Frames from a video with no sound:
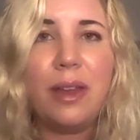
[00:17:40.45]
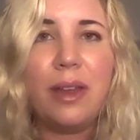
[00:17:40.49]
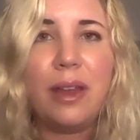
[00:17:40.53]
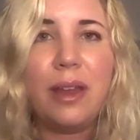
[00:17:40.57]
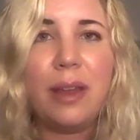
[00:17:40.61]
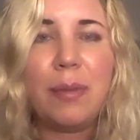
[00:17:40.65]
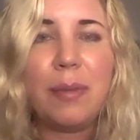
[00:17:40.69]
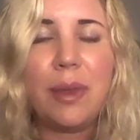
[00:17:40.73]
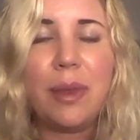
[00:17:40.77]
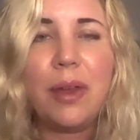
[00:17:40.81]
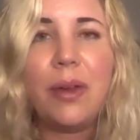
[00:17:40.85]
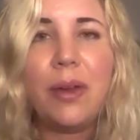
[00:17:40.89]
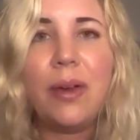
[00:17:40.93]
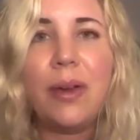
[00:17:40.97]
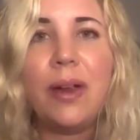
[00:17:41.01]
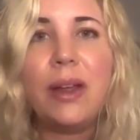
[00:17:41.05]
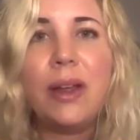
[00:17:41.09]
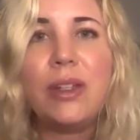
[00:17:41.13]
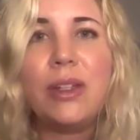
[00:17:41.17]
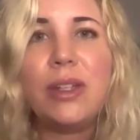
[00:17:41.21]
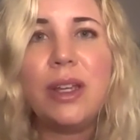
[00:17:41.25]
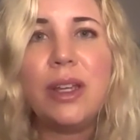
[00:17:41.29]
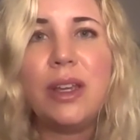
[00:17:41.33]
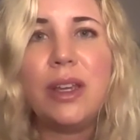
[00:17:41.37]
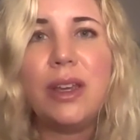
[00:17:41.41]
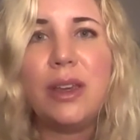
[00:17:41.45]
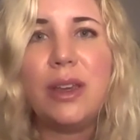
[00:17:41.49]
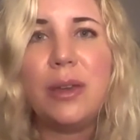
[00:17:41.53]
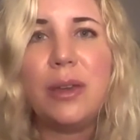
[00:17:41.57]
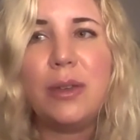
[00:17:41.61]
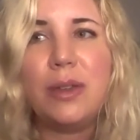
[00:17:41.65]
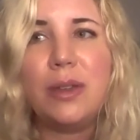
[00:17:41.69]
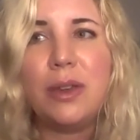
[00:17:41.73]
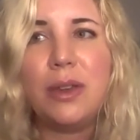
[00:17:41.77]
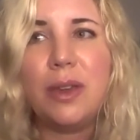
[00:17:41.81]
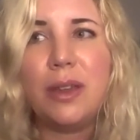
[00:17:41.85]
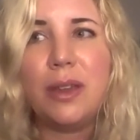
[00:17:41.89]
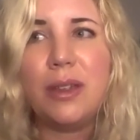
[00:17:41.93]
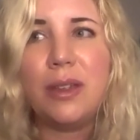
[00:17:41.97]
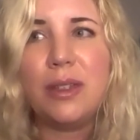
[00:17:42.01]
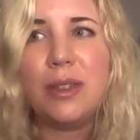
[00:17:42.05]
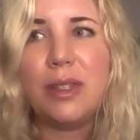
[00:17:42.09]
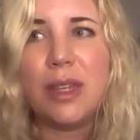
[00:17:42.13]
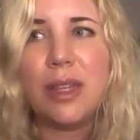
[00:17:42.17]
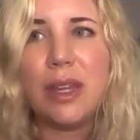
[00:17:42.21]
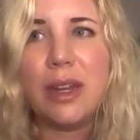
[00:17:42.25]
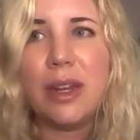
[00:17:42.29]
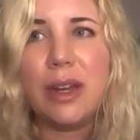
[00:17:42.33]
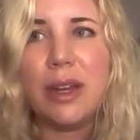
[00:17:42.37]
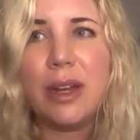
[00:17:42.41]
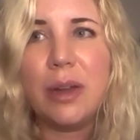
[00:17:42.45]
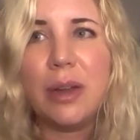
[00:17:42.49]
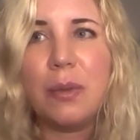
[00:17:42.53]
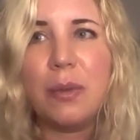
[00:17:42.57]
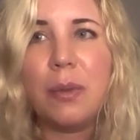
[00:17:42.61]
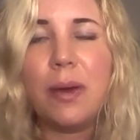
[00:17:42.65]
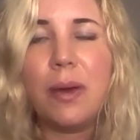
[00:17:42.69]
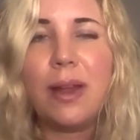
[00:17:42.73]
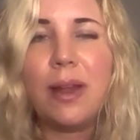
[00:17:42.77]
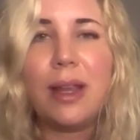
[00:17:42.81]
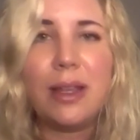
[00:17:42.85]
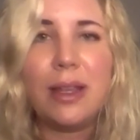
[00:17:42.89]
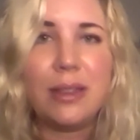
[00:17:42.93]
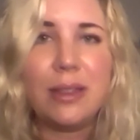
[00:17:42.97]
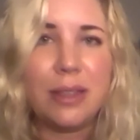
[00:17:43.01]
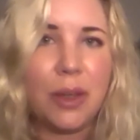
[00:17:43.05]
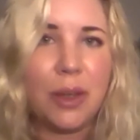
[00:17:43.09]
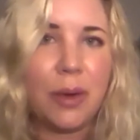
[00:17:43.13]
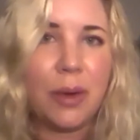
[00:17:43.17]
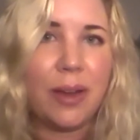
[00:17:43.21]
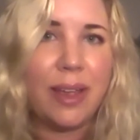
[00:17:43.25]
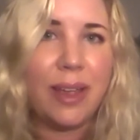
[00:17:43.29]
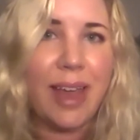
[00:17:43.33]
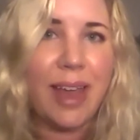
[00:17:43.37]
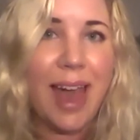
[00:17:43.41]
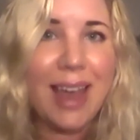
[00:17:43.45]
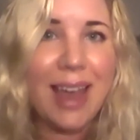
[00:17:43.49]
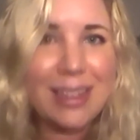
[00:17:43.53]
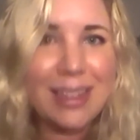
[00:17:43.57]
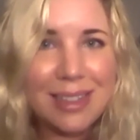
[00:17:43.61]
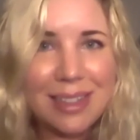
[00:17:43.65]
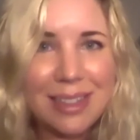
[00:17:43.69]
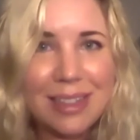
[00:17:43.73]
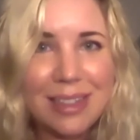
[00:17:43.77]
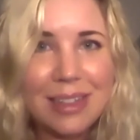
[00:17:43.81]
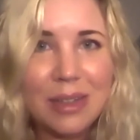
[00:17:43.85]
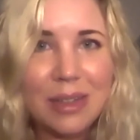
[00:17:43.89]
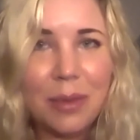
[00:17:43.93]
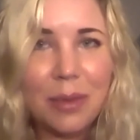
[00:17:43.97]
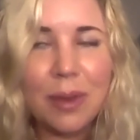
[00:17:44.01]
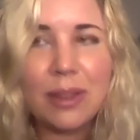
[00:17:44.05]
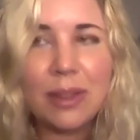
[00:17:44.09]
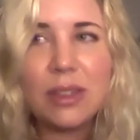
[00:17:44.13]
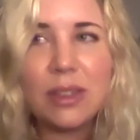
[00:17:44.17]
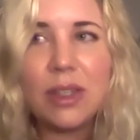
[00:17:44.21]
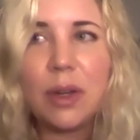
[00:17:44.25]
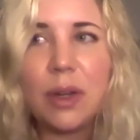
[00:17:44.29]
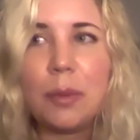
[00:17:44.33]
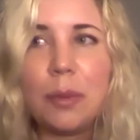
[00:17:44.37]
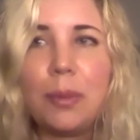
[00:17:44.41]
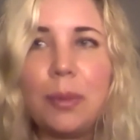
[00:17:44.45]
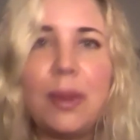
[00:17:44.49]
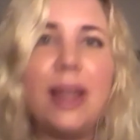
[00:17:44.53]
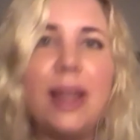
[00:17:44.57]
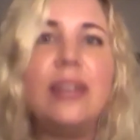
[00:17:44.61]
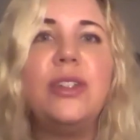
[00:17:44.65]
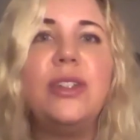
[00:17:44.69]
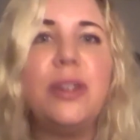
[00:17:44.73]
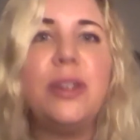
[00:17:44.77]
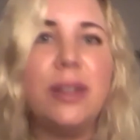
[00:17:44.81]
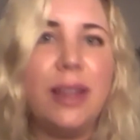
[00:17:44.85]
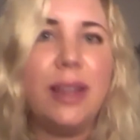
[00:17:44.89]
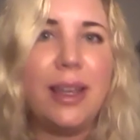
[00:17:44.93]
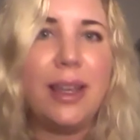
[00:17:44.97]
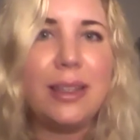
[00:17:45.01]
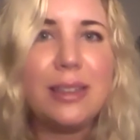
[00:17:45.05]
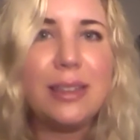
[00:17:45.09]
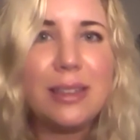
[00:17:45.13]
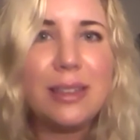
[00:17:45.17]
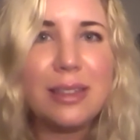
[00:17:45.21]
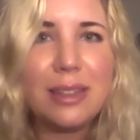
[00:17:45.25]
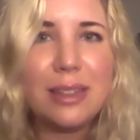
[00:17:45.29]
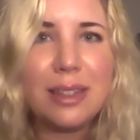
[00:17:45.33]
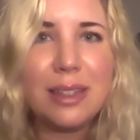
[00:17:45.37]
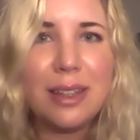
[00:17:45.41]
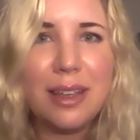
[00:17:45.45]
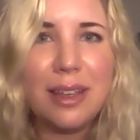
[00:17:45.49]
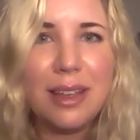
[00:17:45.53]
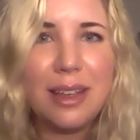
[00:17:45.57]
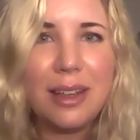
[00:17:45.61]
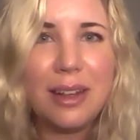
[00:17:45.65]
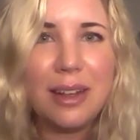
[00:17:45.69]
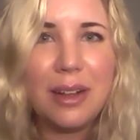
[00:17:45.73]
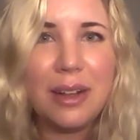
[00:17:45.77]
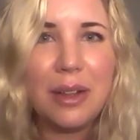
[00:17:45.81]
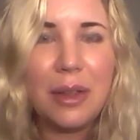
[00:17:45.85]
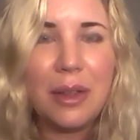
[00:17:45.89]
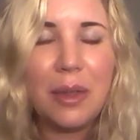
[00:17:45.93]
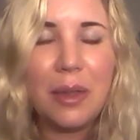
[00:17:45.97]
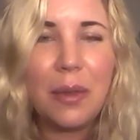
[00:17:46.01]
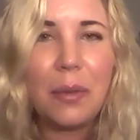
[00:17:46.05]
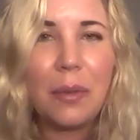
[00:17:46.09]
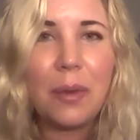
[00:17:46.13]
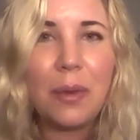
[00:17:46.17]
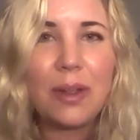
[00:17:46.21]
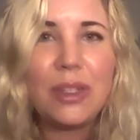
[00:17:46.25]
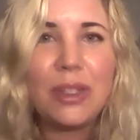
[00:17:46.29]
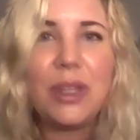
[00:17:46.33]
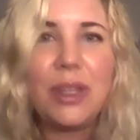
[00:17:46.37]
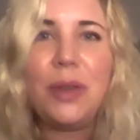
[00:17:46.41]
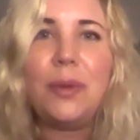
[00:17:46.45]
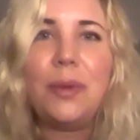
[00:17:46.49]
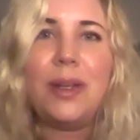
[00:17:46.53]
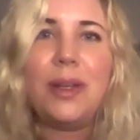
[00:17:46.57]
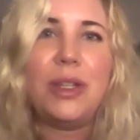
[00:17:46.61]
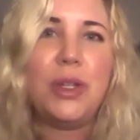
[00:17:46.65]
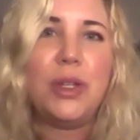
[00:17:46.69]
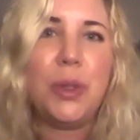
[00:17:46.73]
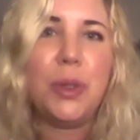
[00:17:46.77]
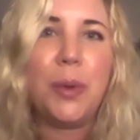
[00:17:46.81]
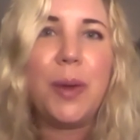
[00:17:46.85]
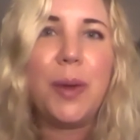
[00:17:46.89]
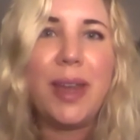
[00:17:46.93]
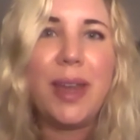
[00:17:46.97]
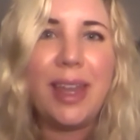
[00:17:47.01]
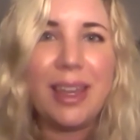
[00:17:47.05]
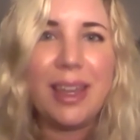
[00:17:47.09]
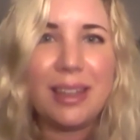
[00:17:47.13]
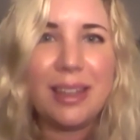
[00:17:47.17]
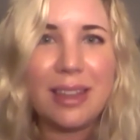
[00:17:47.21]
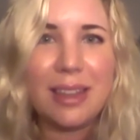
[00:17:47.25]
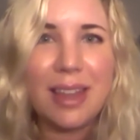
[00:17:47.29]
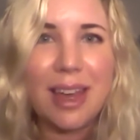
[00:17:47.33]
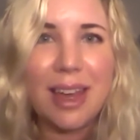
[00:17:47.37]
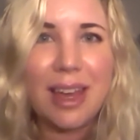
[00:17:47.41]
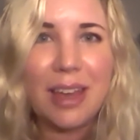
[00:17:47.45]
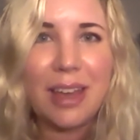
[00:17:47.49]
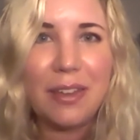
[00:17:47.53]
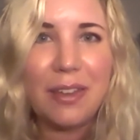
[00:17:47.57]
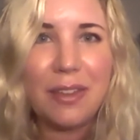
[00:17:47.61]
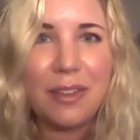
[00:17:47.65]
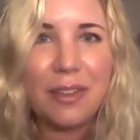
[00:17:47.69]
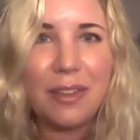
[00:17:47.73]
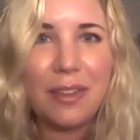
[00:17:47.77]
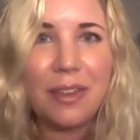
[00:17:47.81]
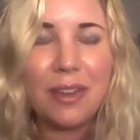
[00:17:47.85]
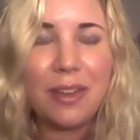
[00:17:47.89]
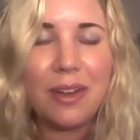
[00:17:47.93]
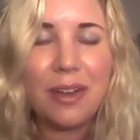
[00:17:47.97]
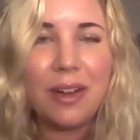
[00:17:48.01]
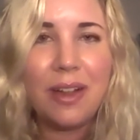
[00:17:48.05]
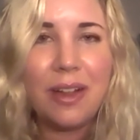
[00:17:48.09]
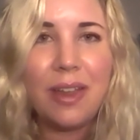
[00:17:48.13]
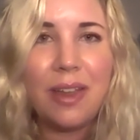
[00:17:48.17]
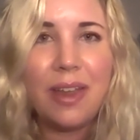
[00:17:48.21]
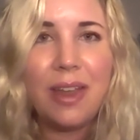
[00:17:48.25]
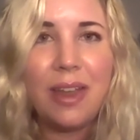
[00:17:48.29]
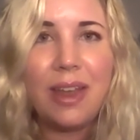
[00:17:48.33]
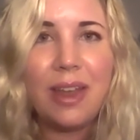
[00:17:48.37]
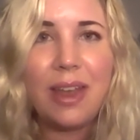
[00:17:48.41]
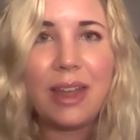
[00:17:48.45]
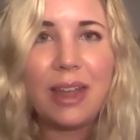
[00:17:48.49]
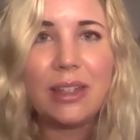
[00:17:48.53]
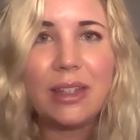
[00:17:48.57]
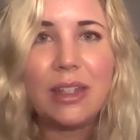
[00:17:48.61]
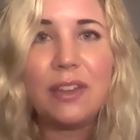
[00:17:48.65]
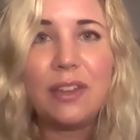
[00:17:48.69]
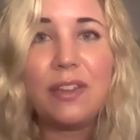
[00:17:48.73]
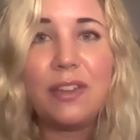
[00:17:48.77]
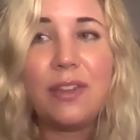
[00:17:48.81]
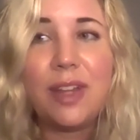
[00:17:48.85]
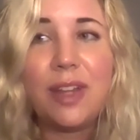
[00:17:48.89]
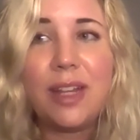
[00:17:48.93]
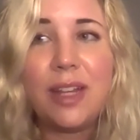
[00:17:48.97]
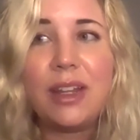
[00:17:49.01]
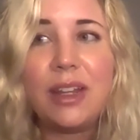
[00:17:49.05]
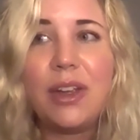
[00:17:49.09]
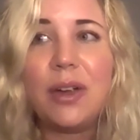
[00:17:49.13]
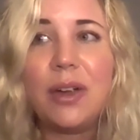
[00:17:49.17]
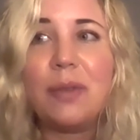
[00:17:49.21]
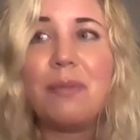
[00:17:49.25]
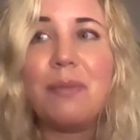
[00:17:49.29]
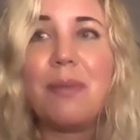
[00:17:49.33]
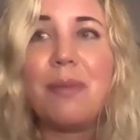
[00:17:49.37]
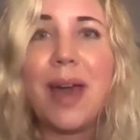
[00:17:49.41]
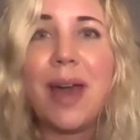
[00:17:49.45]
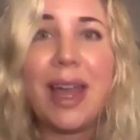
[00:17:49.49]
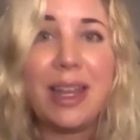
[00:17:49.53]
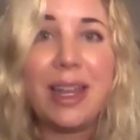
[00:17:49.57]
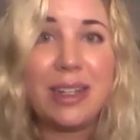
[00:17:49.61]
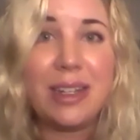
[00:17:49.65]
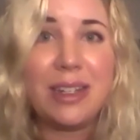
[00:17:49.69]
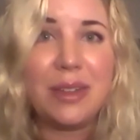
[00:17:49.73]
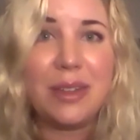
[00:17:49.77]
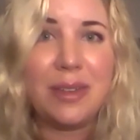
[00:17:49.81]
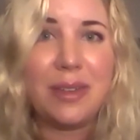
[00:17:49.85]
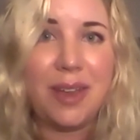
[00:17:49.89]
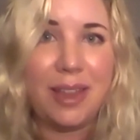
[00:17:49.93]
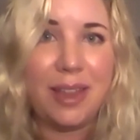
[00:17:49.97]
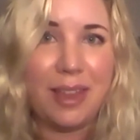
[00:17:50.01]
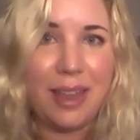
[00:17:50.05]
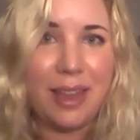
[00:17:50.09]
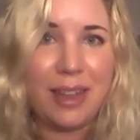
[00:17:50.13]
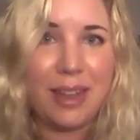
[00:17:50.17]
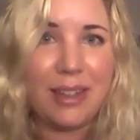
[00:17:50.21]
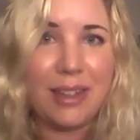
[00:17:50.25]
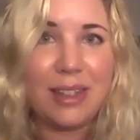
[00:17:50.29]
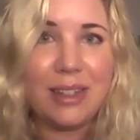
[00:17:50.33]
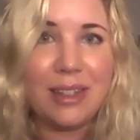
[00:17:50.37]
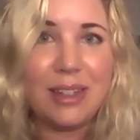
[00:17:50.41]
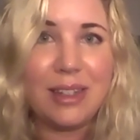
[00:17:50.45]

And I'm encouraging you to consider, what is your yes? What's your pleasure list? What do you enjoy in life? And to fill your mind with it.